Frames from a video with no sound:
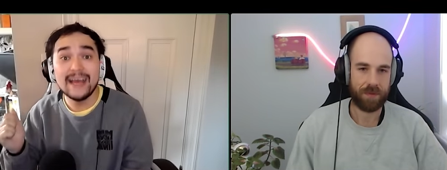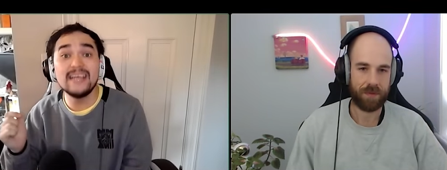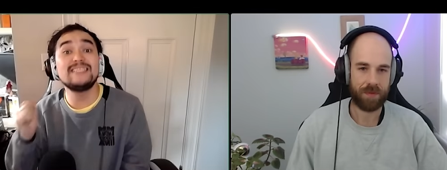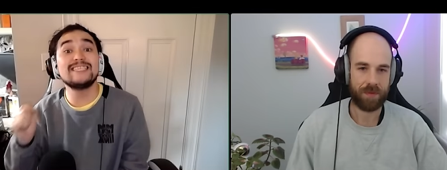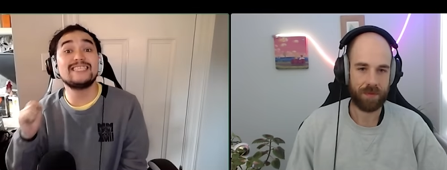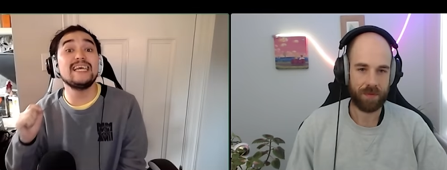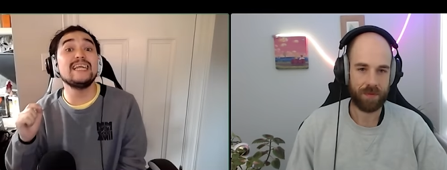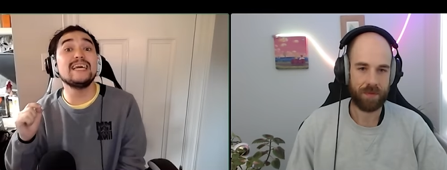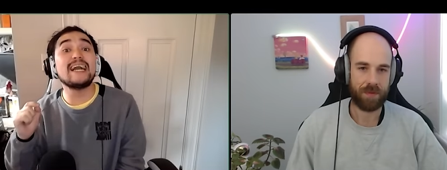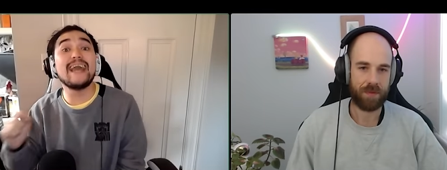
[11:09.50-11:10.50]
Speaker 1: and
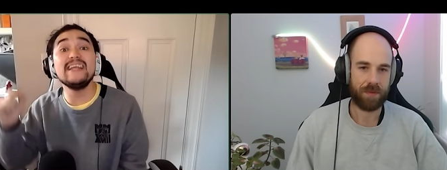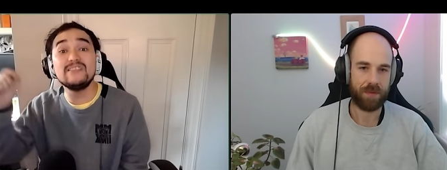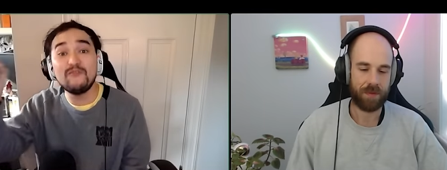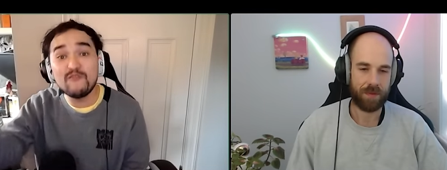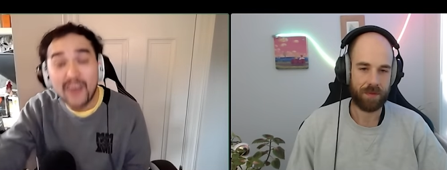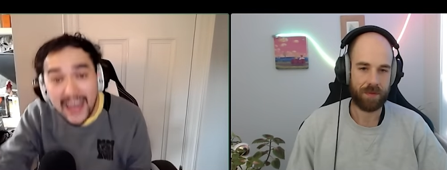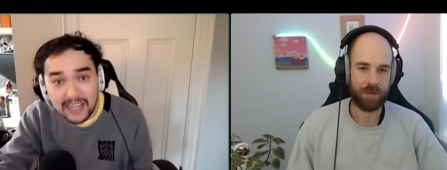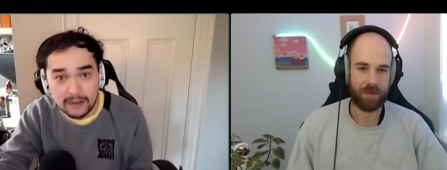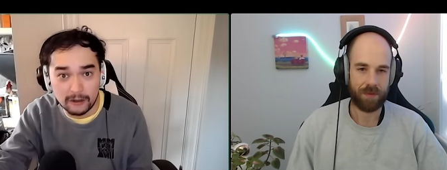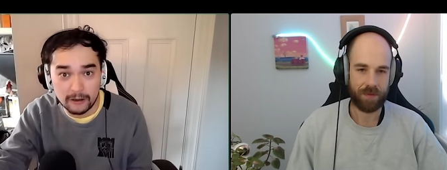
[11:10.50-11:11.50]
succeeding against
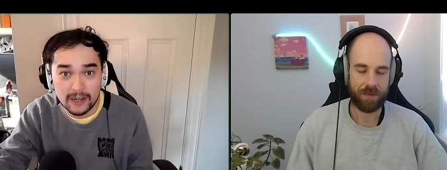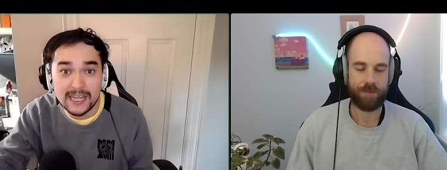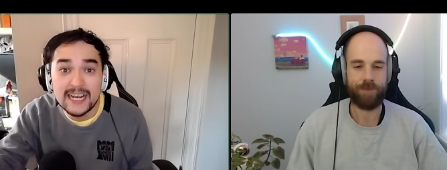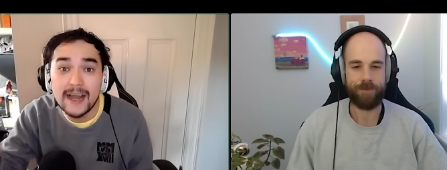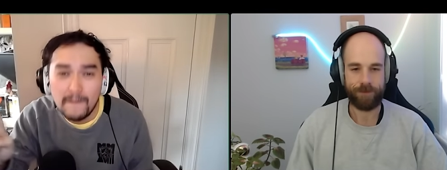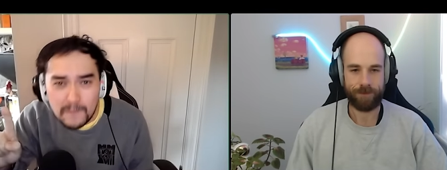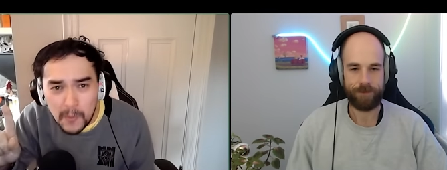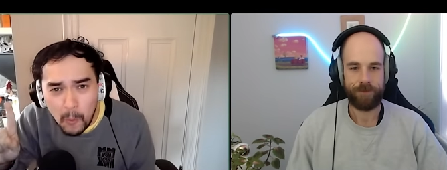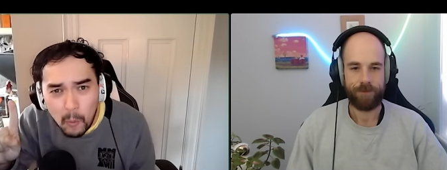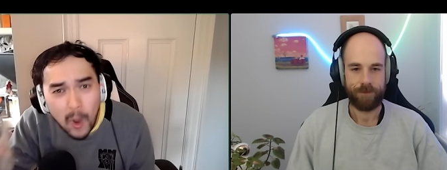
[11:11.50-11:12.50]
Faker, the number
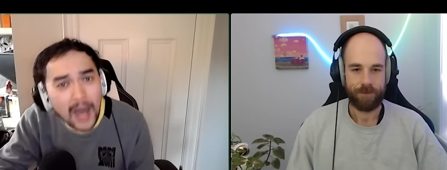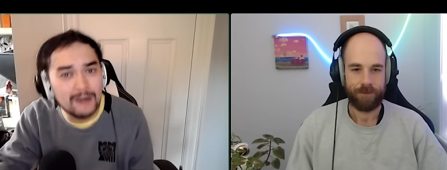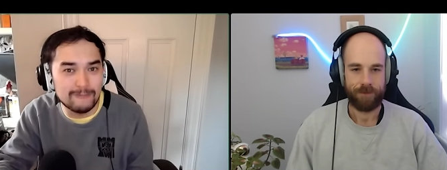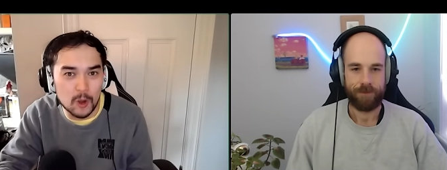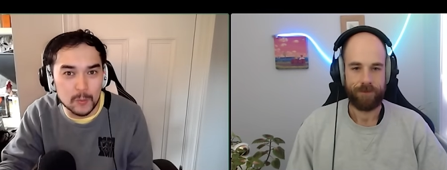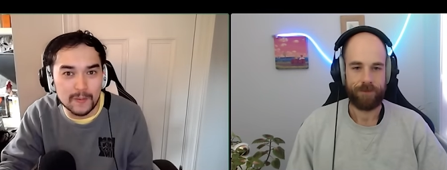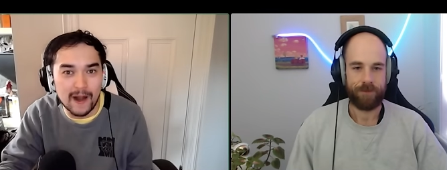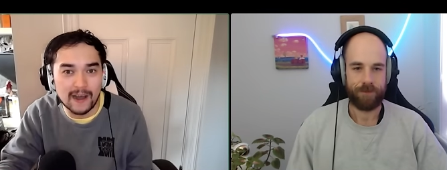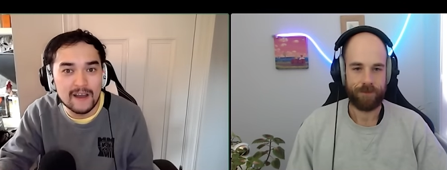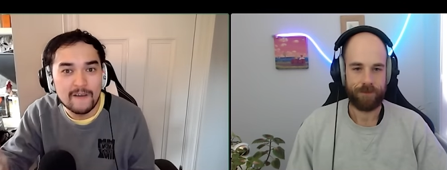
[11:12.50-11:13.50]
one
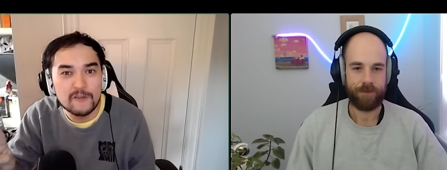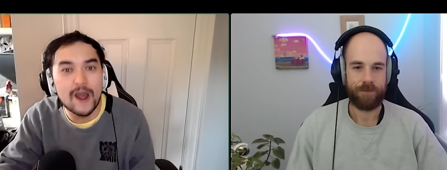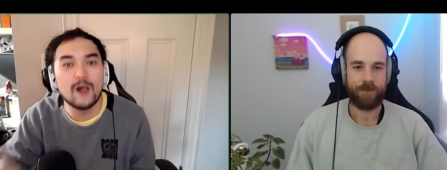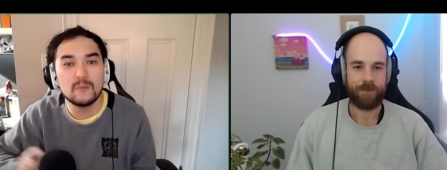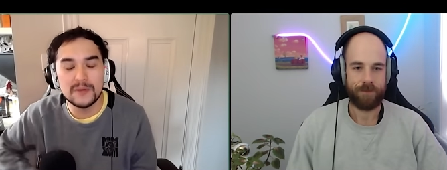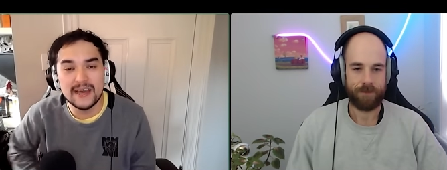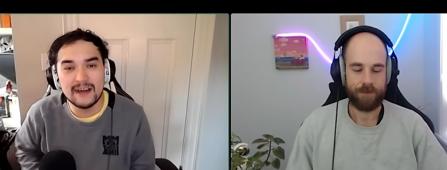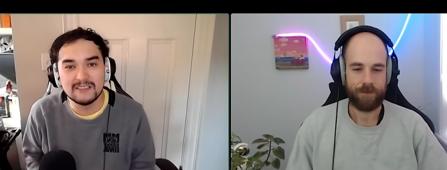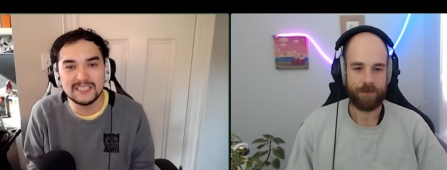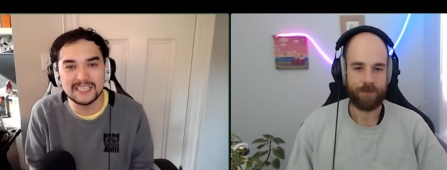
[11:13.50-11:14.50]
roadblock for
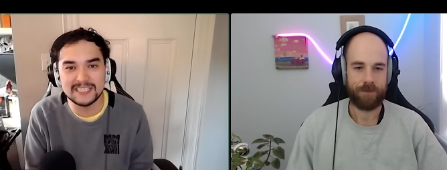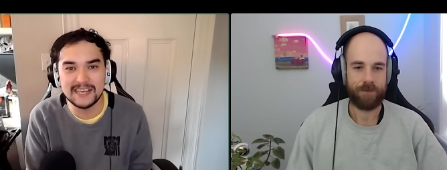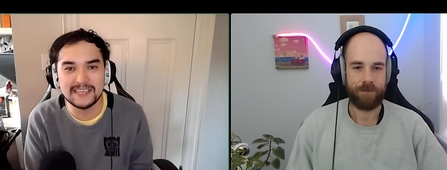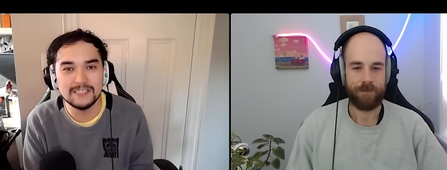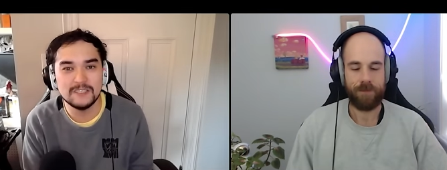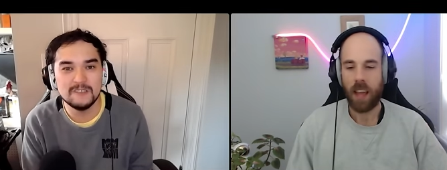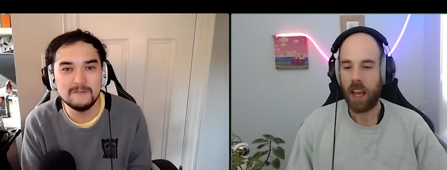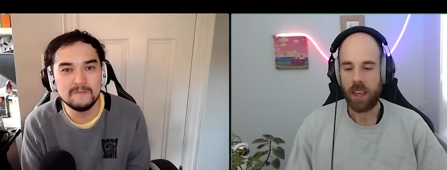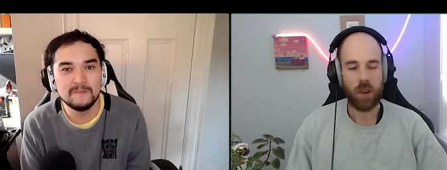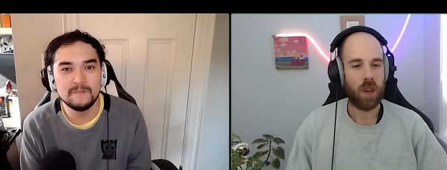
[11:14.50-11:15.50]
LPL success.
Speaker 2: Yeah,
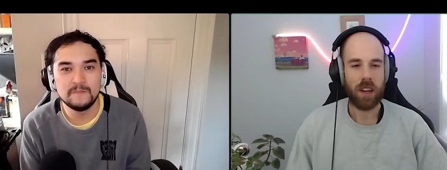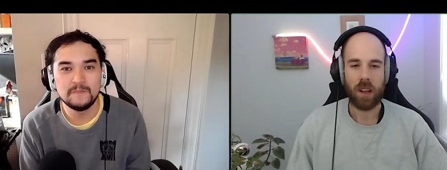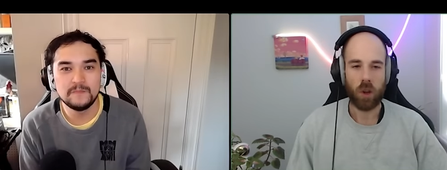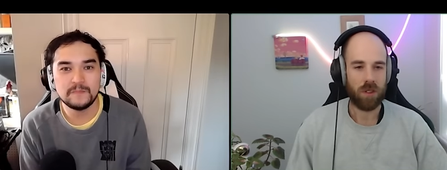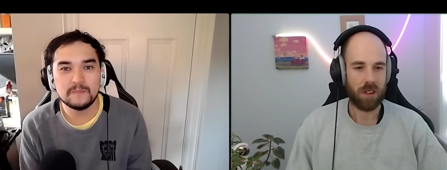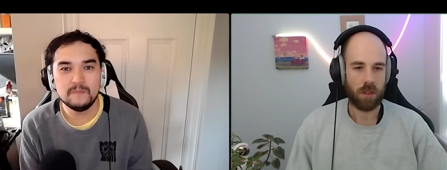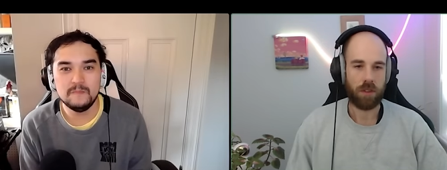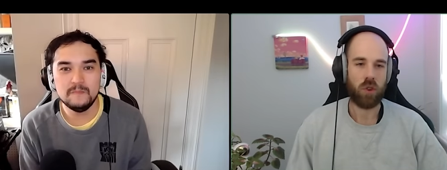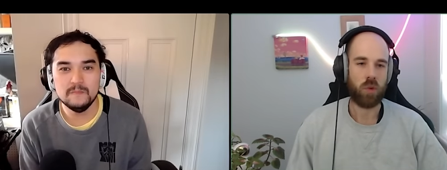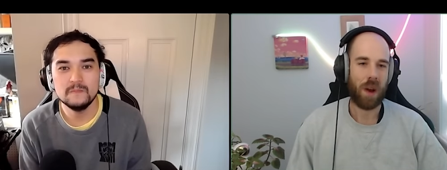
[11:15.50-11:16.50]
you can lose in the
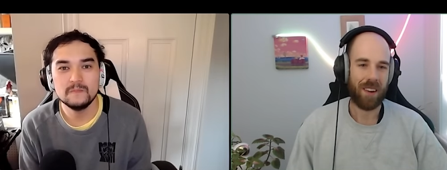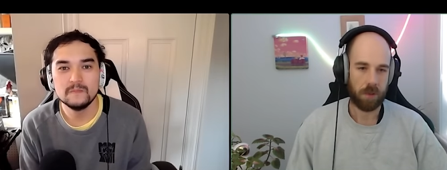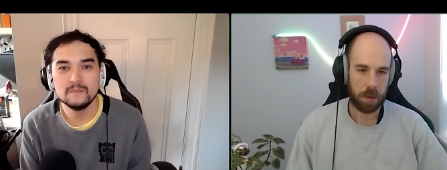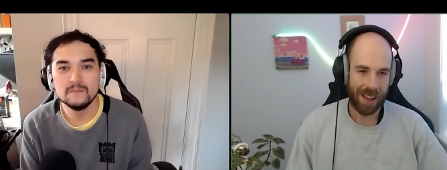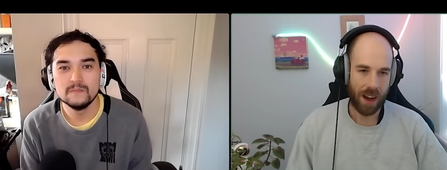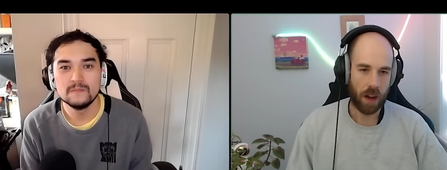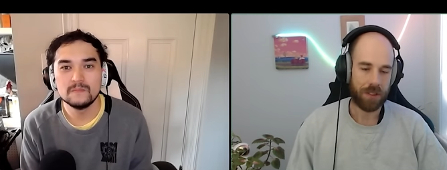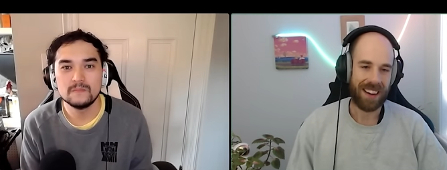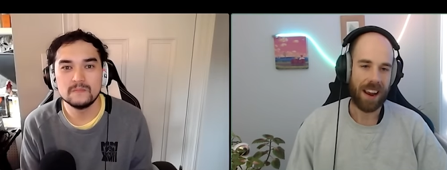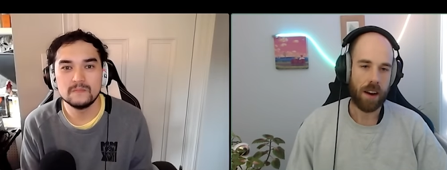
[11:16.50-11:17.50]
first round of playoffs
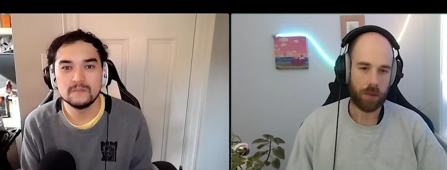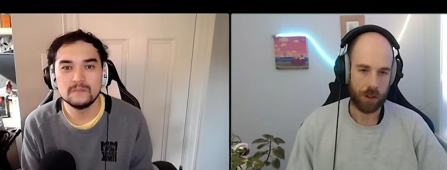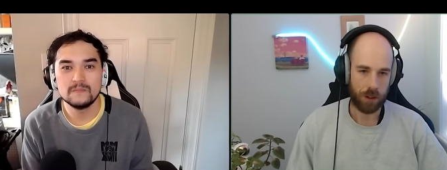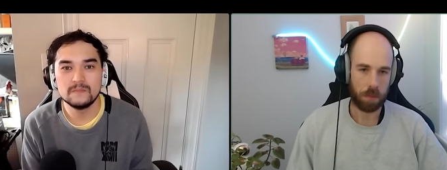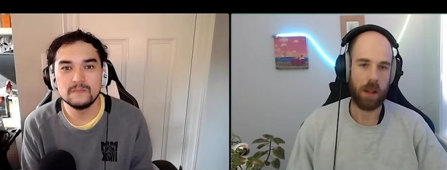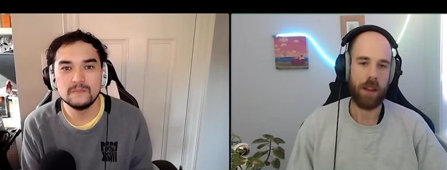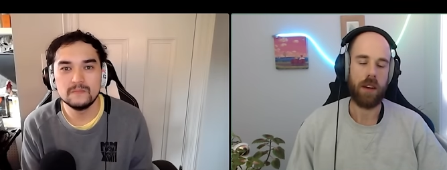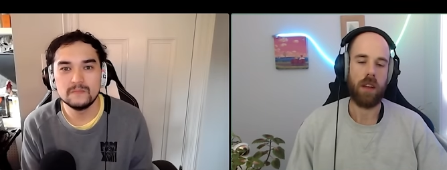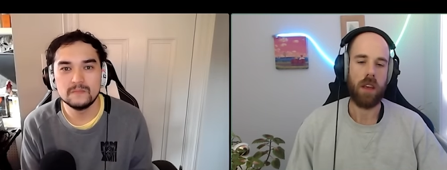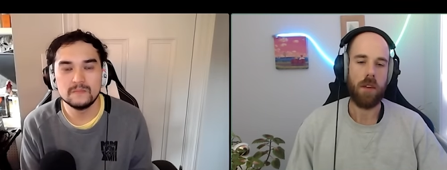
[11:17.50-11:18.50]
in every split.
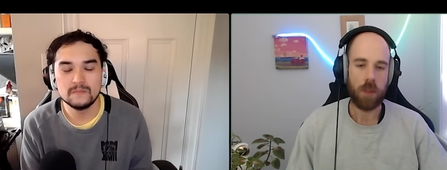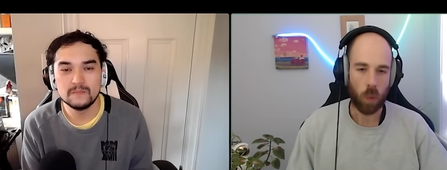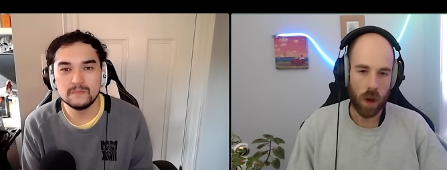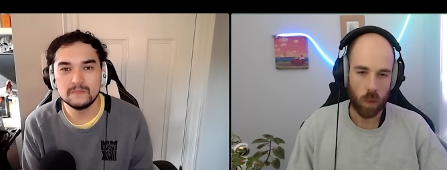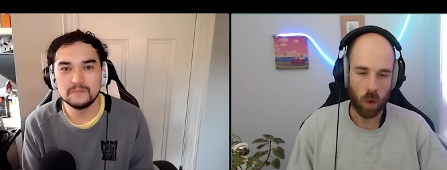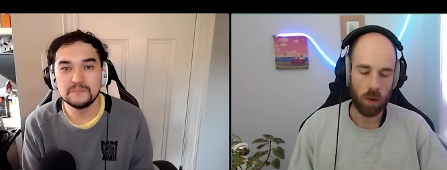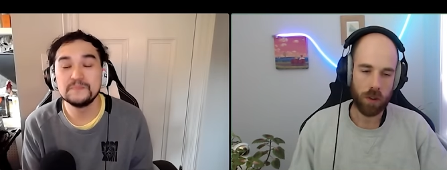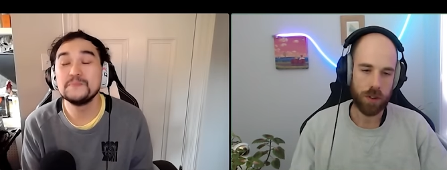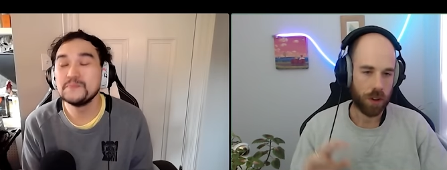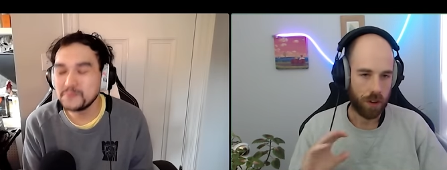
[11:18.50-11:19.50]
If you win
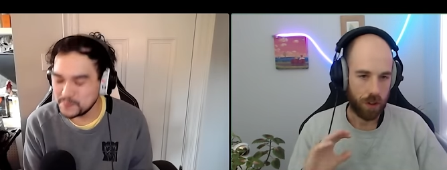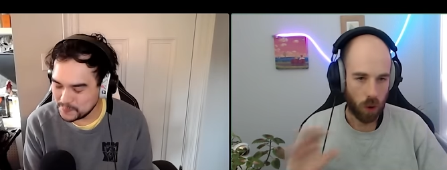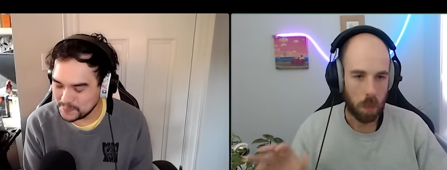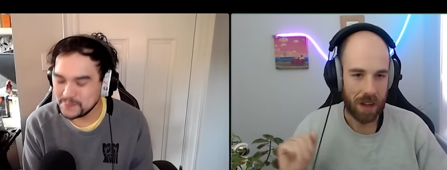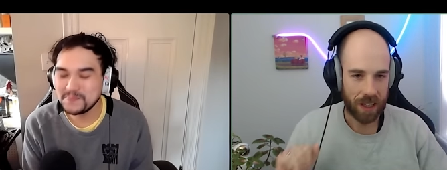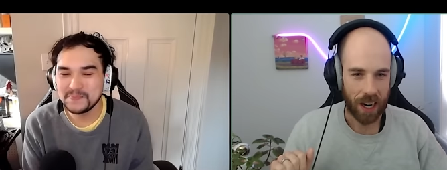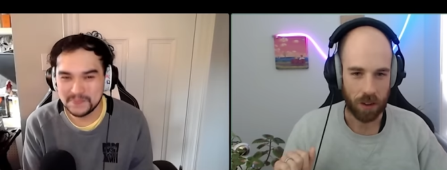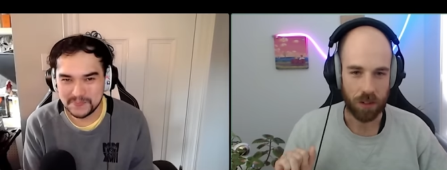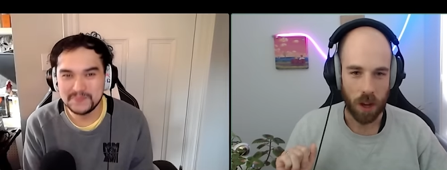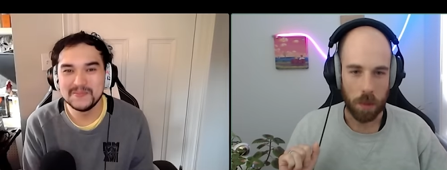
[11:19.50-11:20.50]
Worlds, nobody
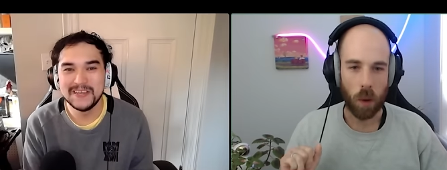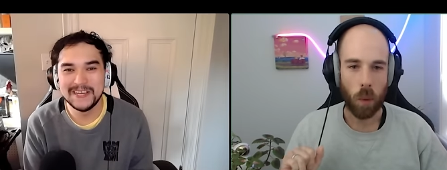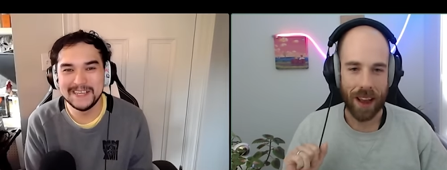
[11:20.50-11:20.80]
cares about what